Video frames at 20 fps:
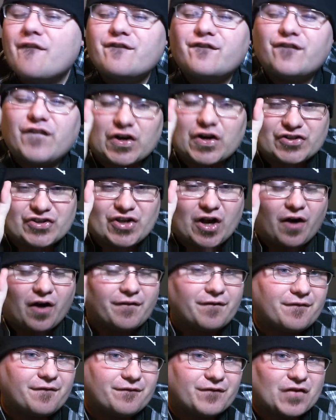First
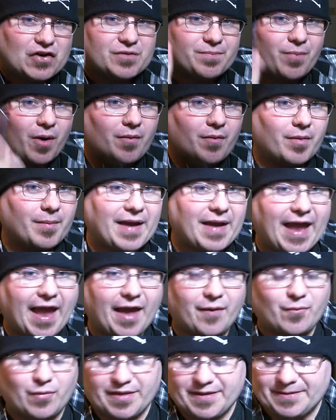off, first problem I
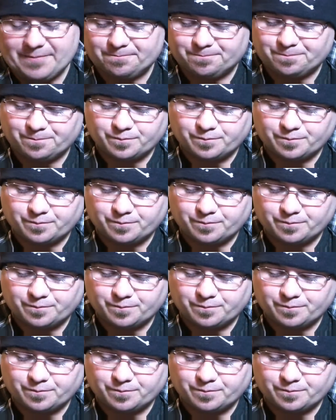had with it.